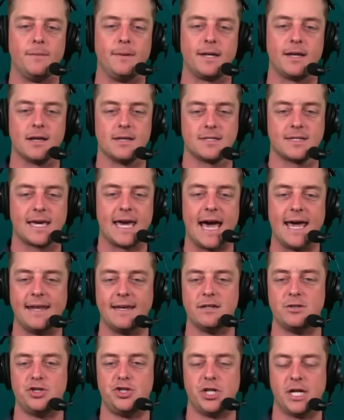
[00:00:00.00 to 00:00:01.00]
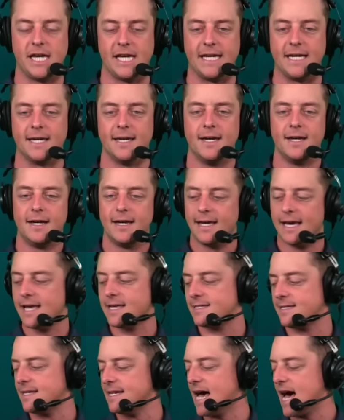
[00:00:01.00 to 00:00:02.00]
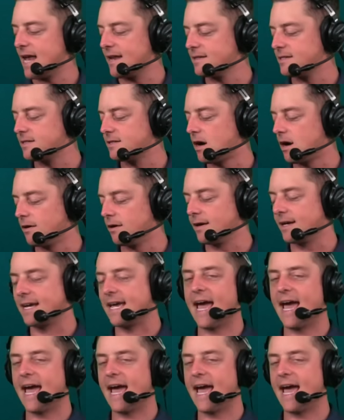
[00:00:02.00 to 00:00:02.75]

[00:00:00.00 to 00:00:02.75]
Because Kenny G is not a starter.